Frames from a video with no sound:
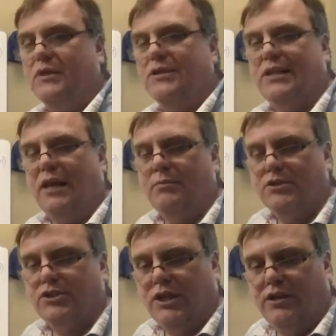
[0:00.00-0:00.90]
state
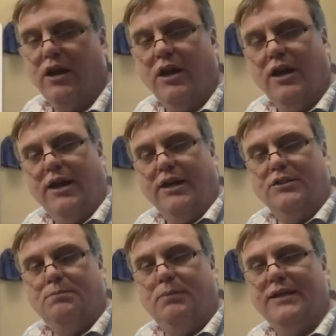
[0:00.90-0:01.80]
machine is
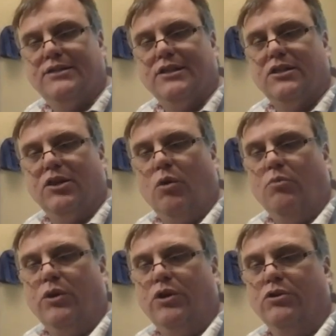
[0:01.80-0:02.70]
basically what we
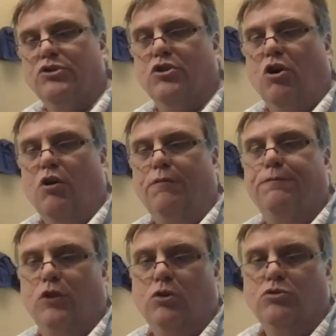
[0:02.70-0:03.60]
used to call
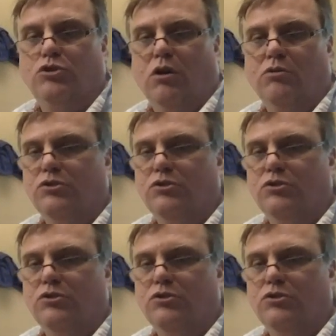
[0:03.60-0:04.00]
flowcharts.